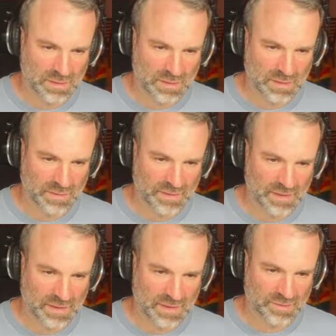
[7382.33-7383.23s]
And then
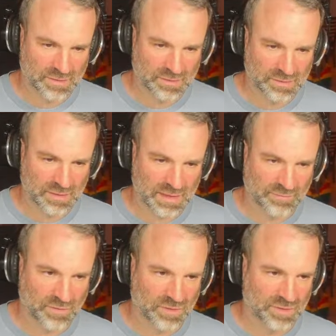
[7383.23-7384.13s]
let's
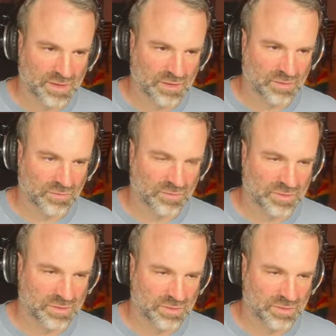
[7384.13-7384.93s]
have ourselves